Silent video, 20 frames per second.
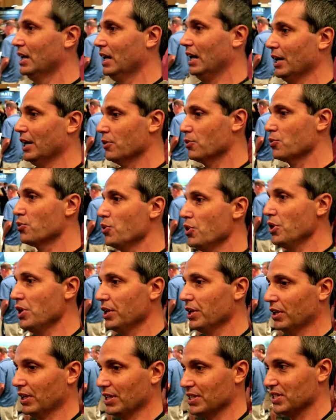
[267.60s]
I'm
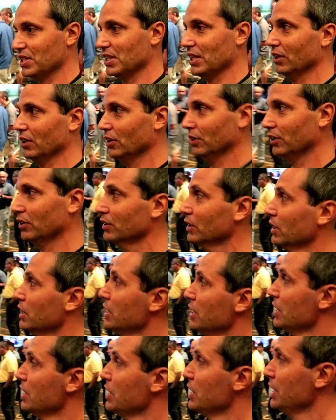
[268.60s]
really gonna see it on.
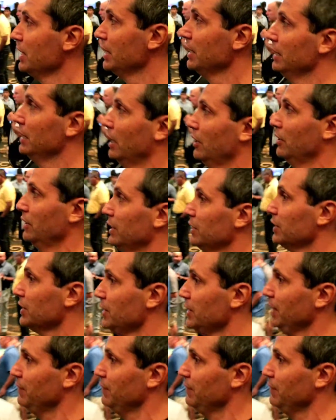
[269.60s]
Now another